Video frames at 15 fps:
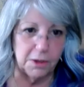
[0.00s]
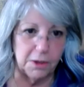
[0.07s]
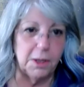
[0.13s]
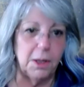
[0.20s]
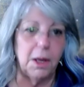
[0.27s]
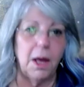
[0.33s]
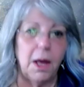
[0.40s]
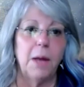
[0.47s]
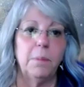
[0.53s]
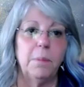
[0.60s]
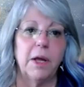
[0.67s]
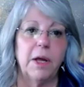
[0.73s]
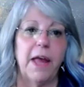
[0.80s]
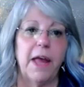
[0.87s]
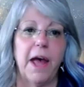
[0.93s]
I'm going
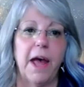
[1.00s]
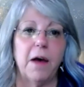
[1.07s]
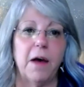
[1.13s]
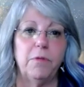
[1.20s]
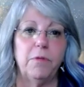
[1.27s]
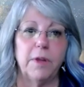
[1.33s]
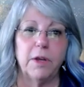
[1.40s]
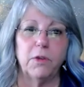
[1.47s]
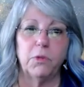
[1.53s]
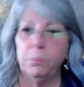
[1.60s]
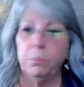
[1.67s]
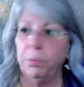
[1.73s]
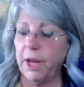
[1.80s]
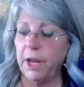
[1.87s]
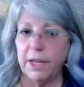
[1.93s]
to have things
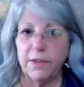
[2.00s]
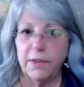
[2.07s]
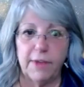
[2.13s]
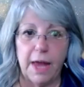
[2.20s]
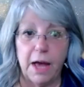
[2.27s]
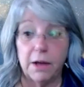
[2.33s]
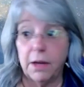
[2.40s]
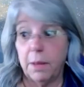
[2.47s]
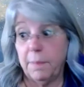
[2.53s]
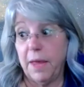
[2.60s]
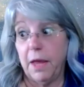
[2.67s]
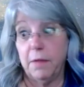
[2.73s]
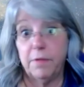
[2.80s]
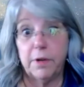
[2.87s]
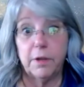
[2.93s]
breaking down. I may
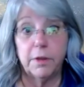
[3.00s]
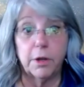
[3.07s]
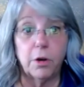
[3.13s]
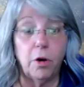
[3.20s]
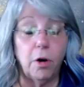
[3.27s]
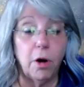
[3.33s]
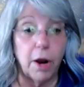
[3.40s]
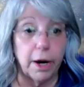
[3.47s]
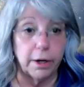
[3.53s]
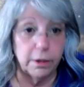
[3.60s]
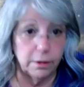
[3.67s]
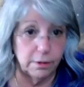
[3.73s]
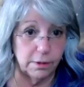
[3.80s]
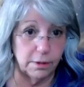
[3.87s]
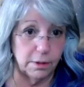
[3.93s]
have another car,
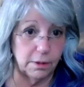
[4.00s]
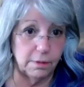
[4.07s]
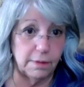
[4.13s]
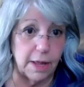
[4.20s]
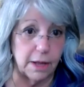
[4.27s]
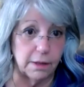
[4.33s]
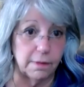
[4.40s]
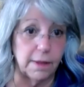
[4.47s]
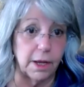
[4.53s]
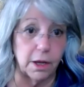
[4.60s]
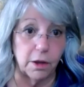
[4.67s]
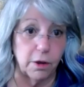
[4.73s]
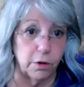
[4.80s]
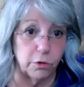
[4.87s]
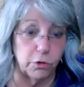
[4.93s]
that
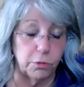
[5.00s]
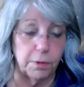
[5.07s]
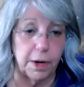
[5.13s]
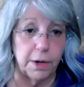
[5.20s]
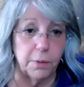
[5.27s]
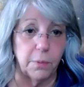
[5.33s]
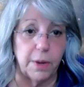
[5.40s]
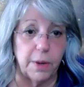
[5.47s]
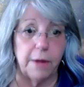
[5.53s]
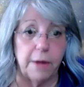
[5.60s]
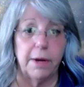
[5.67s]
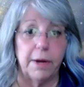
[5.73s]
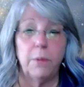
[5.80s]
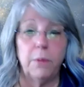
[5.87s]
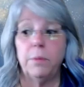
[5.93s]
goes right away,
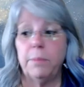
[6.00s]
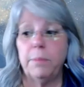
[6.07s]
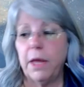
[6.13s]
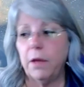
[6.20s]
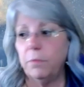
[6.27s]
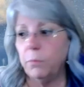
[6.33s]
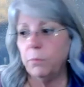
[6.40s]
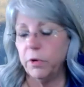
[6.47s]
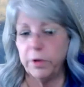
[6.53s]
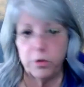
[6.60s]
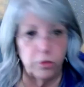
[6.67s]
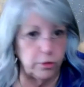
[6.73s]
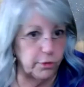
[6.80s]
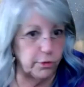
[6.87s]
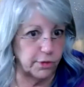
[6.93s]
right? We may have more
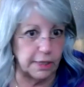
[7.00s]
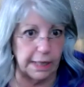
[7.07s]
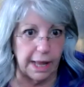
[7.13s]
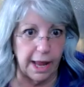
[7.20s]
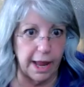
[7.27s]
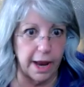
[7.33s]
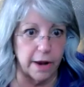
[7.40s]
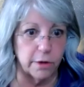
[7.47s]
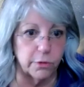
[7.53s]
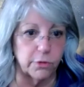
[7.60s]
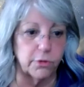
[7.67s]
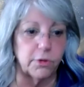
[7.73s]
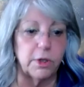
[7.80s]
issues in the house.